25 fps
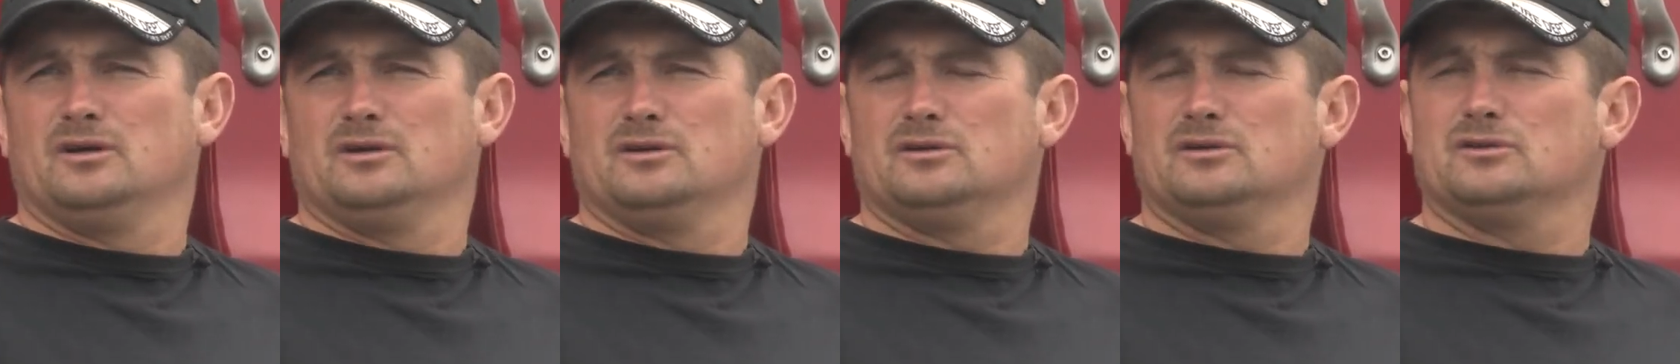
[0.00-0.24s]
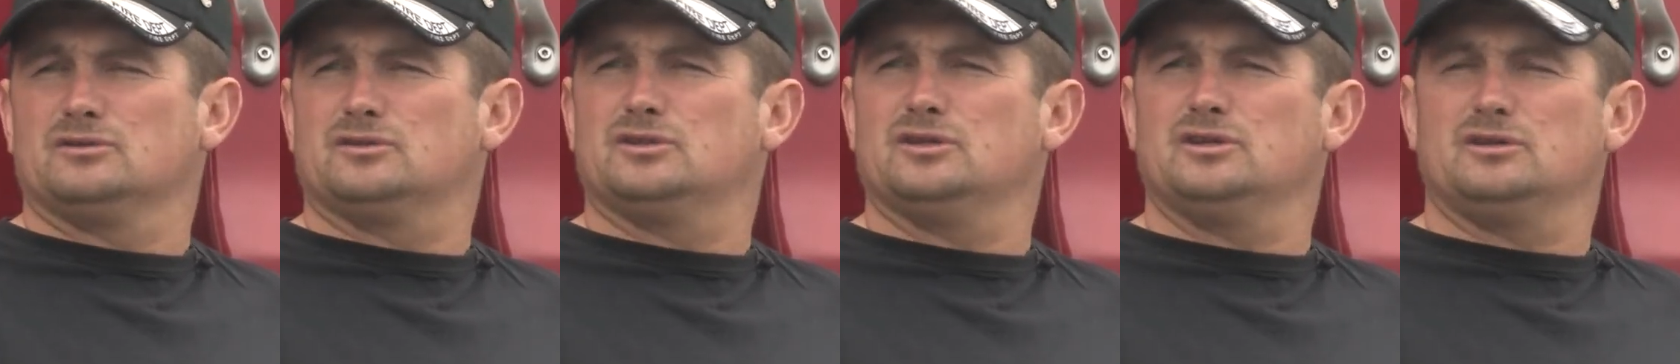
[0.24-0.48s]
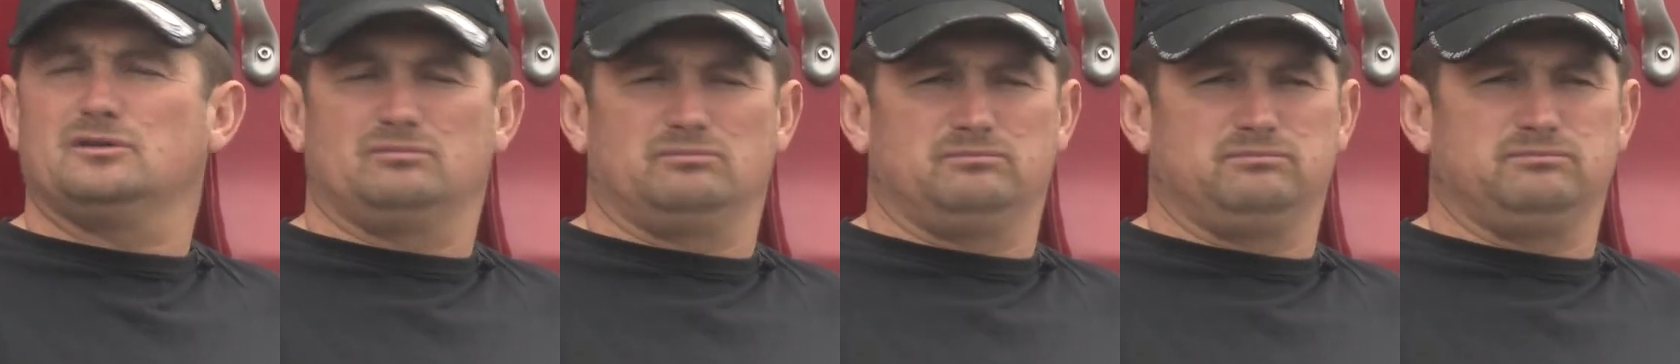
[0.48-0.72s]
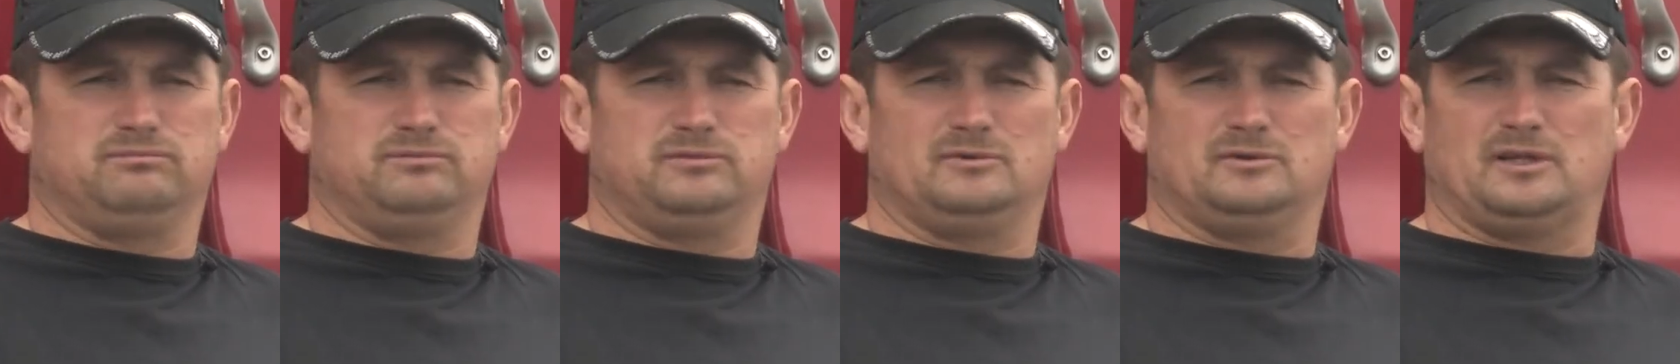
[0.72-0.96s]
you'll see
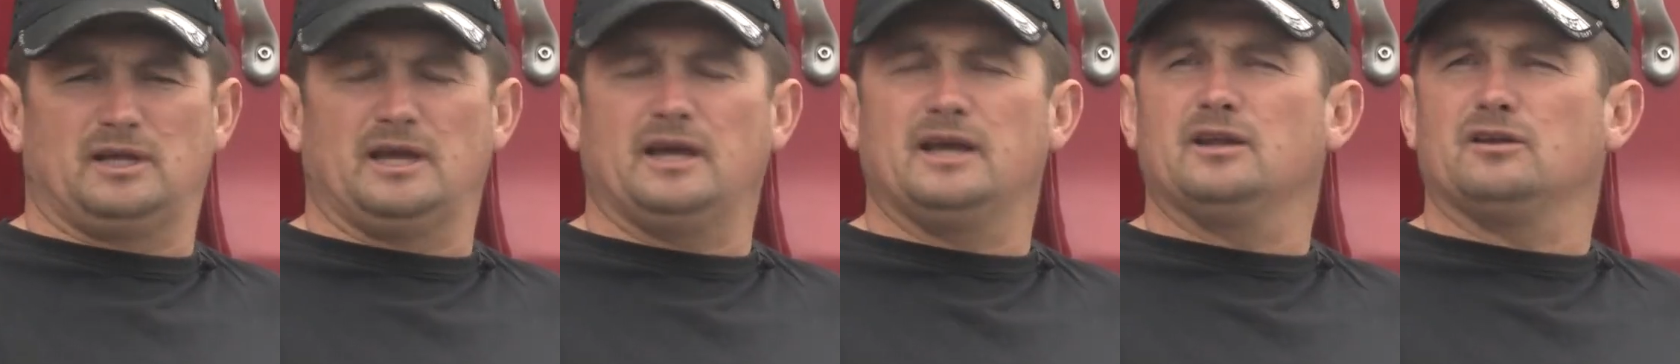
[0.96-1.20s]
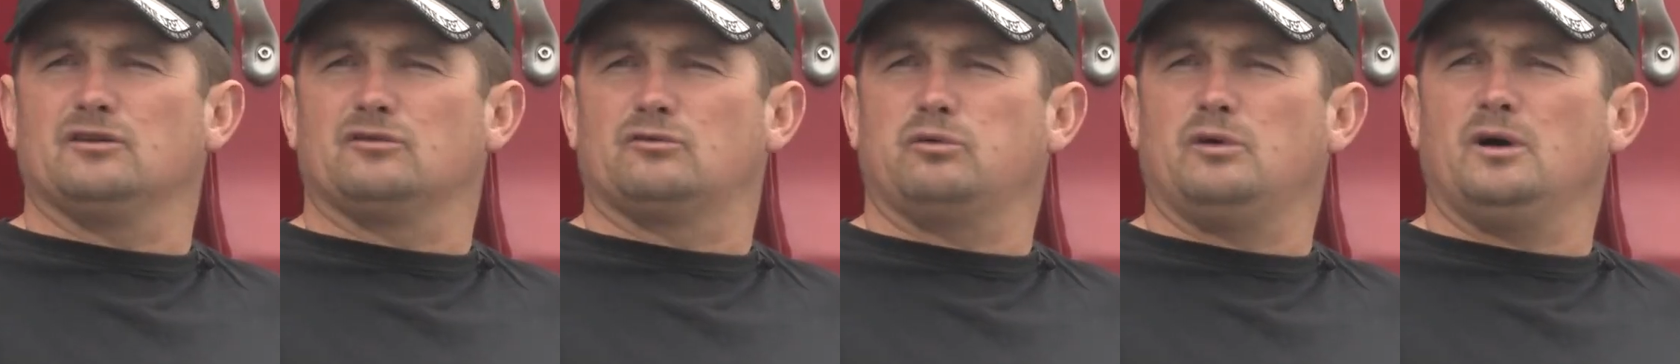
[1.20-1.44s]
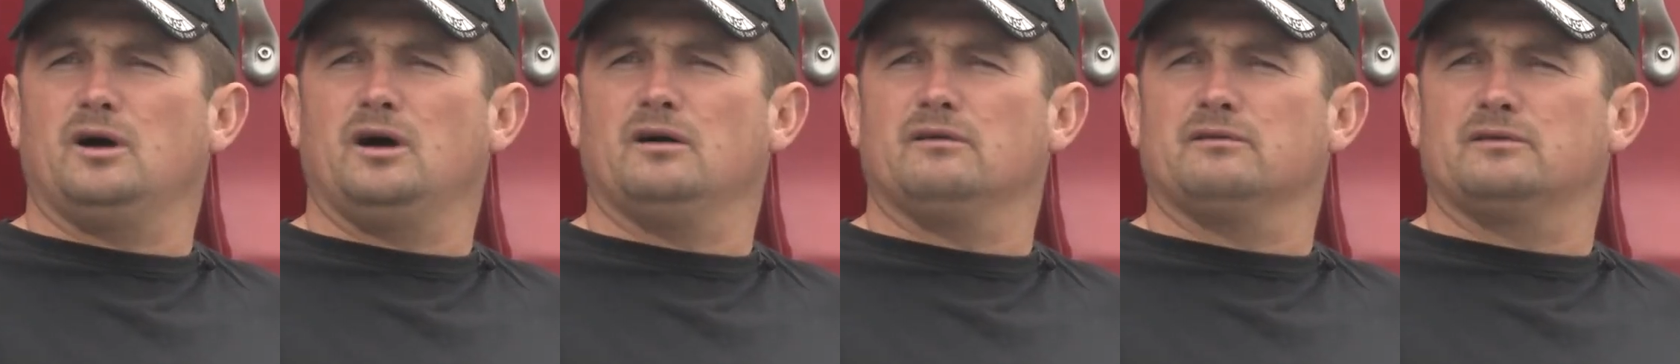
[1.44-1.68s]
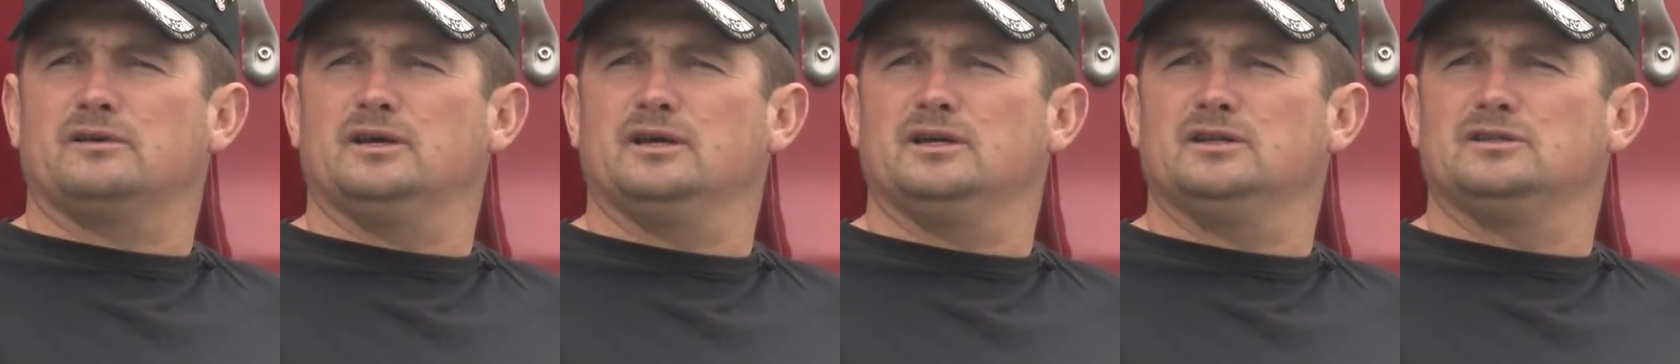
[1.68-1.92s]
10,
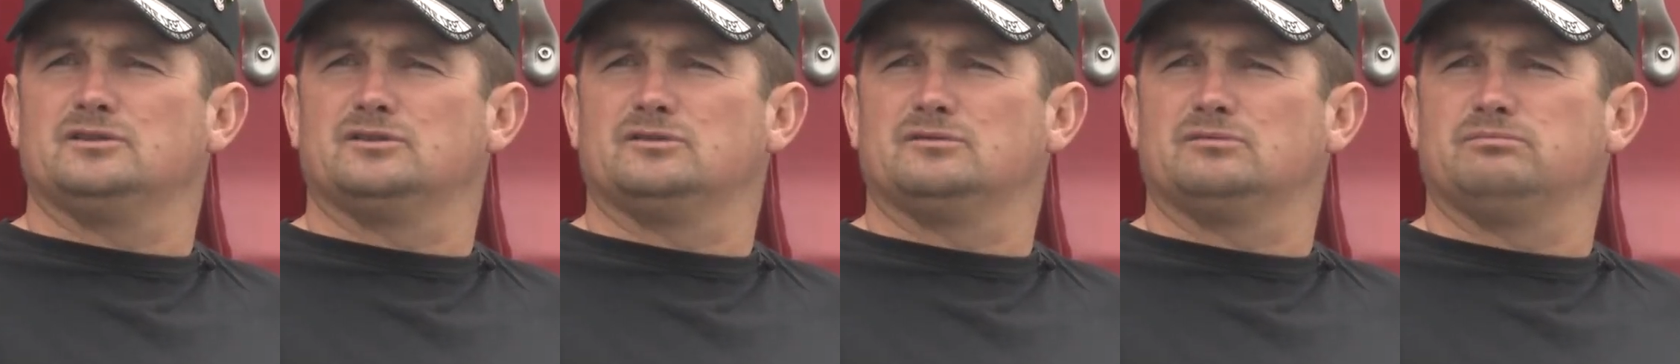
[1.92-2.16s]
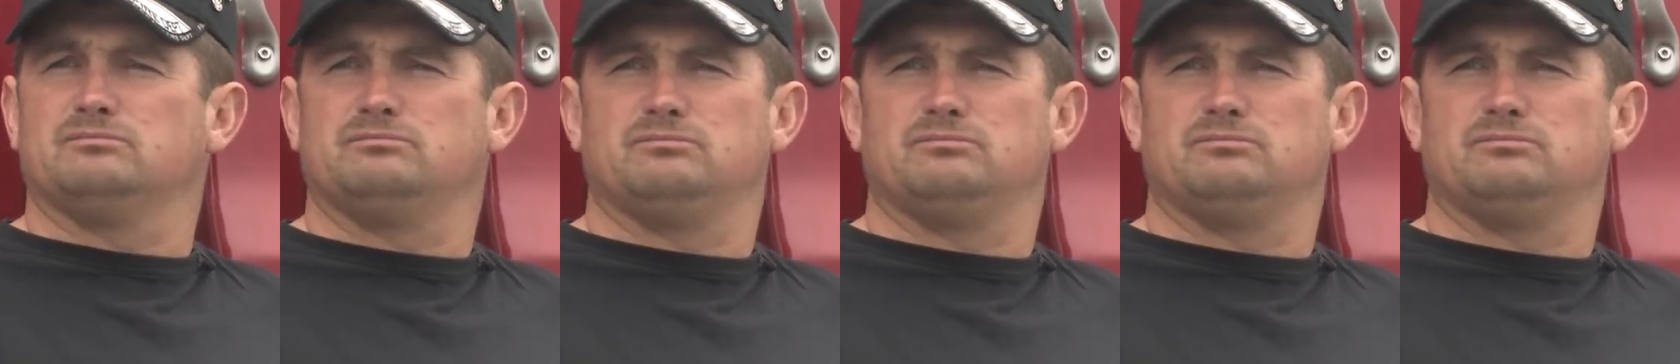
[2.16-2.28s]
12 kids